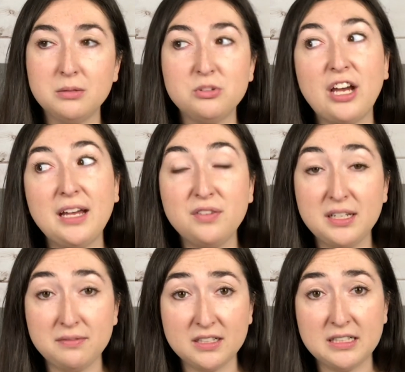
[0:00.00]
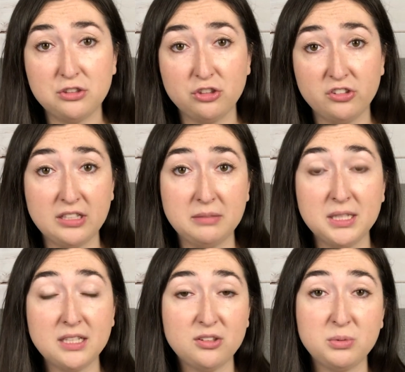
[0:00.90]
which I find very interesting
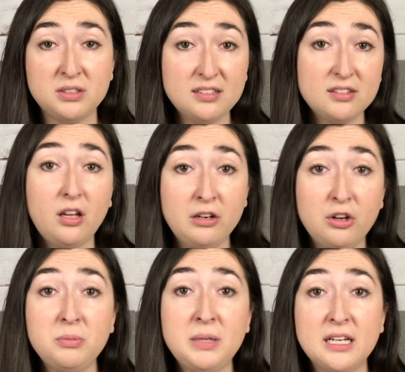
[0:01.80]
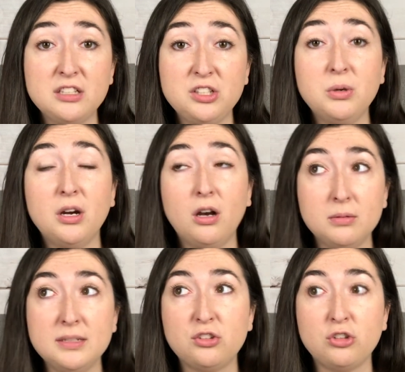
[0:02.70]
because with dysautonomia, you are
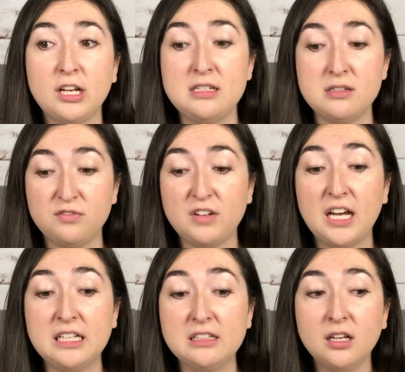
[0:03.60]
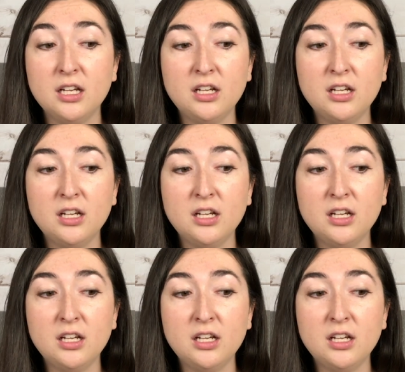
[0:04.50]
always trying to find